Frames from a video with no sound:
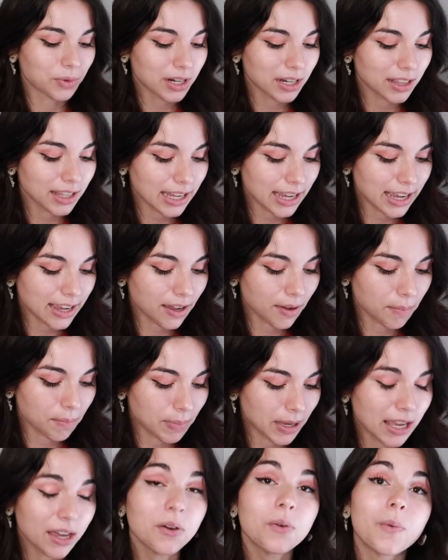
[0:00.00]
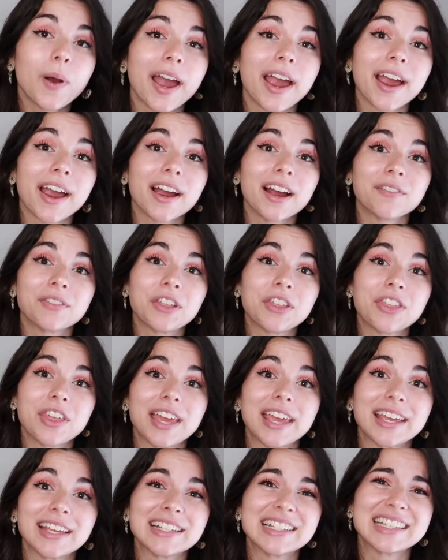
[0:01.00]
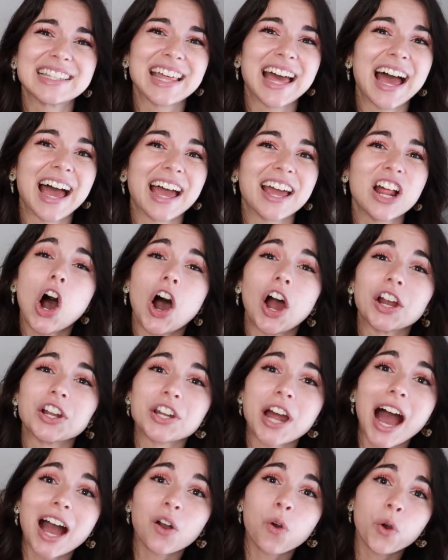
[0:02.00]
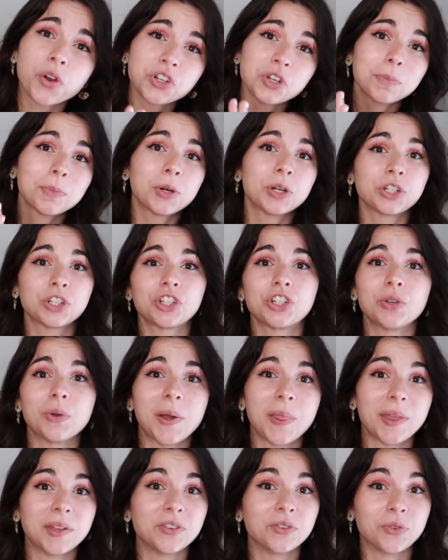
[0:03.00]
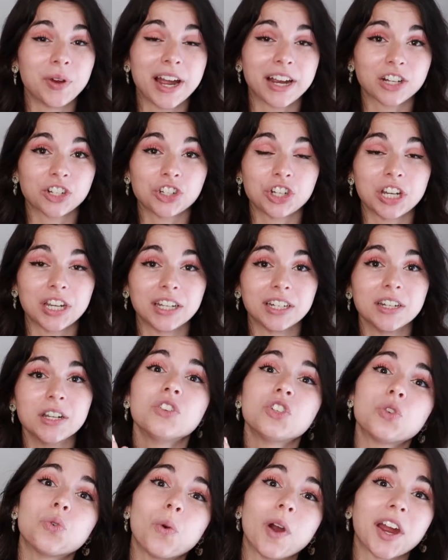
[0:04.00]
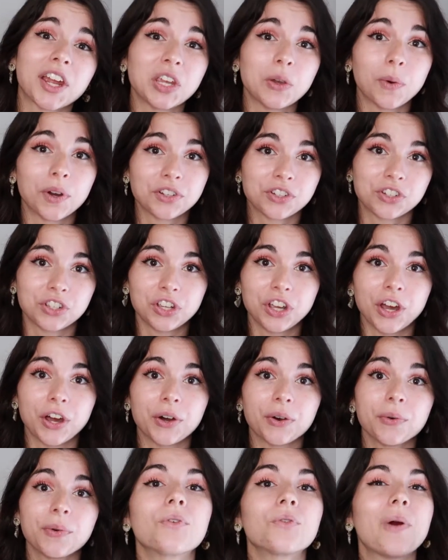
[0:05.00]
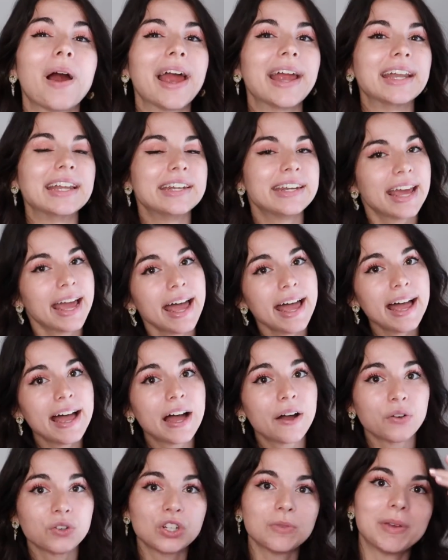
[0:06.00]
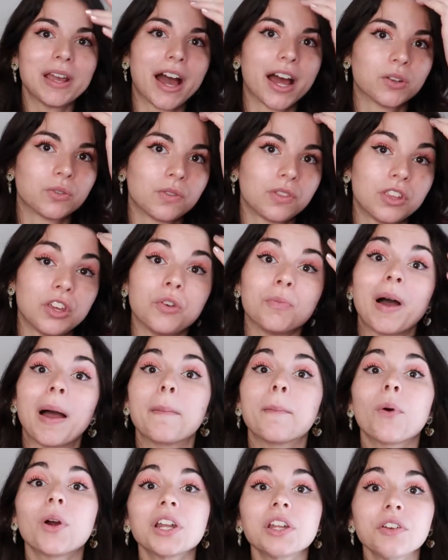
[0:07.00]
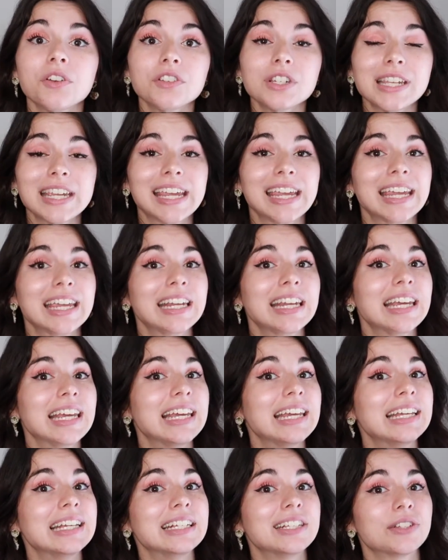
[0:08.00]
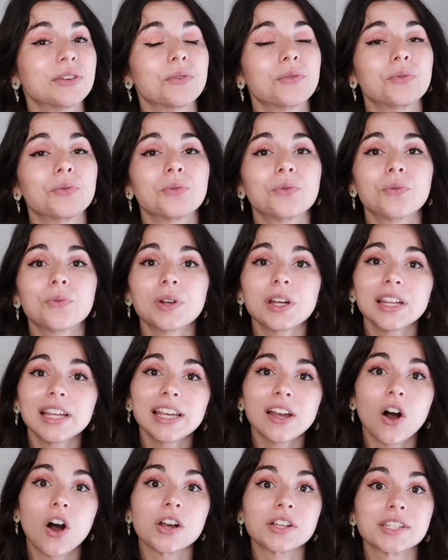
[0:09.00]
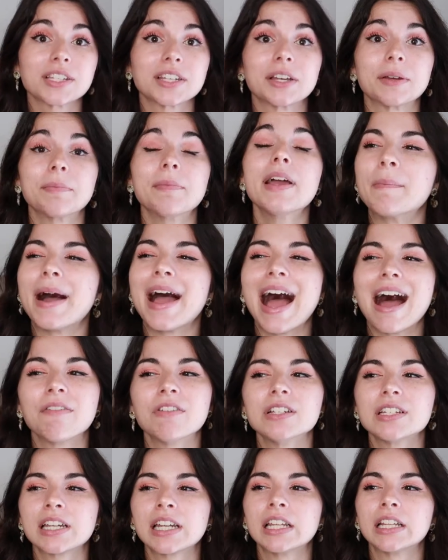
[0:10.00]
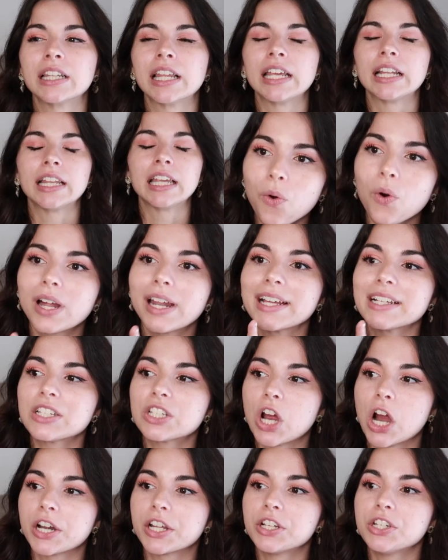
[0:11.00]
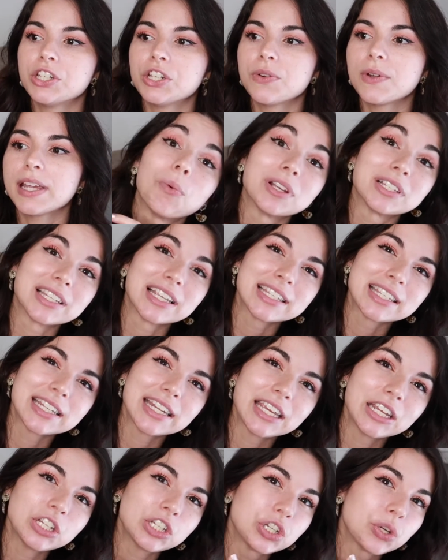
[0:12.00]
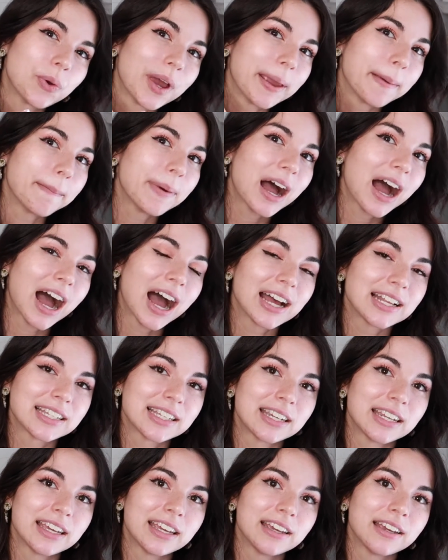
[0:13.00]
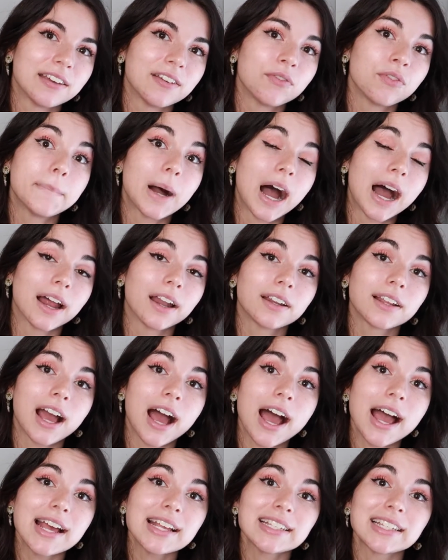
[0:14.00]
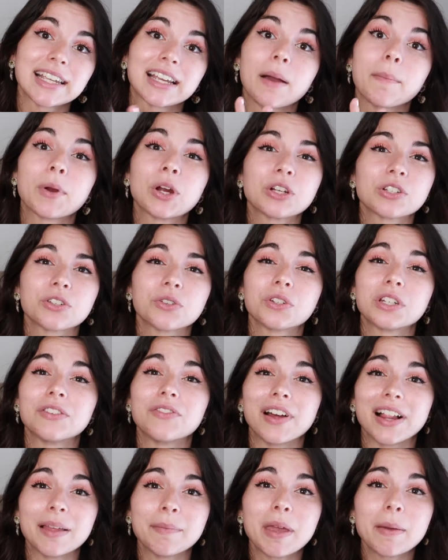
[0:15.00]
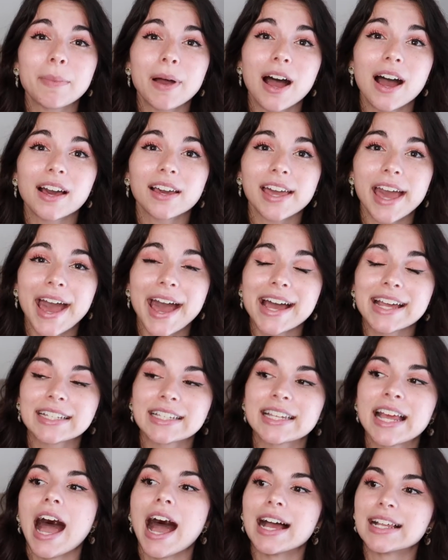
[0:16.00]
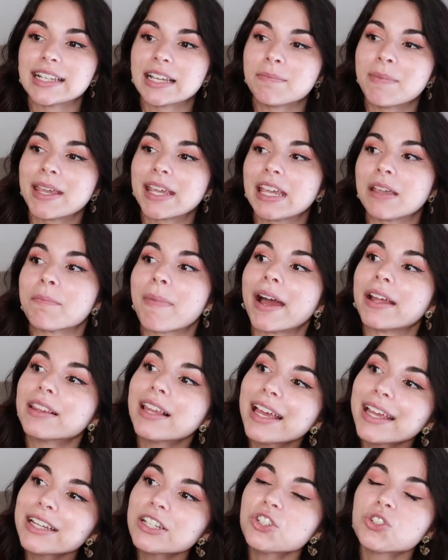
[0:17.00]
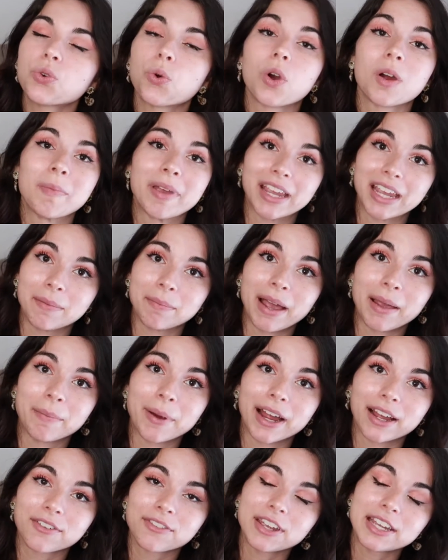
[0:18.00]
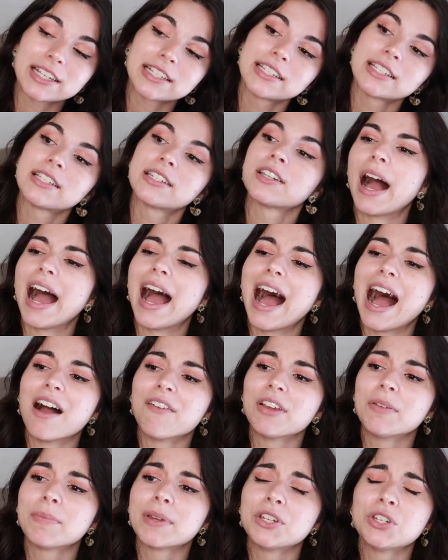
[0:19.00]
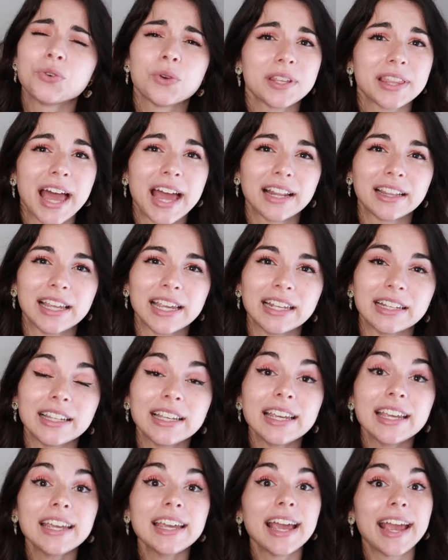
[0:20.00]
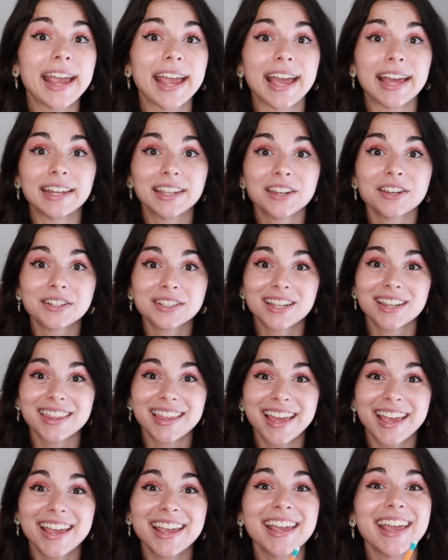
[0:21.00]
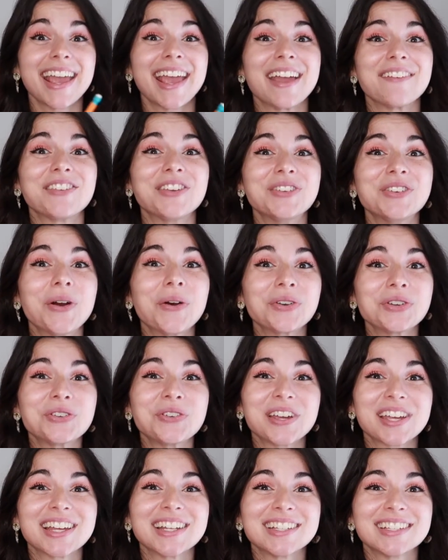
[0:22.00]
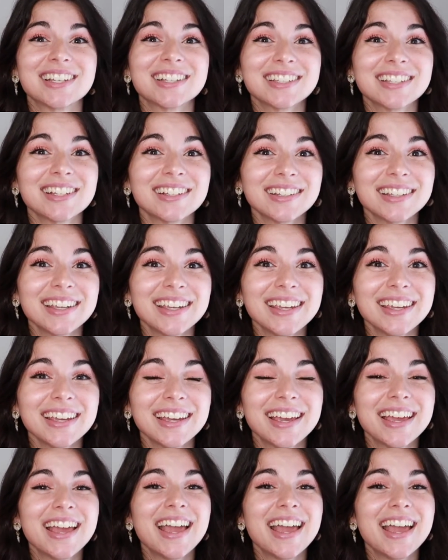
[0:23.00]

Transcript: Really be aware of the things that are not going to push you in the direction to where you want to go. Right now, to be honest with you, my morning routine is really awesome. I haven't done it lately. What I started doing was listening to a positive podcast, like a personal development podcast, as I'm making my lunch or making my breakfast. I haven't been doing that lately, and here's the thing if you don't do it consistently,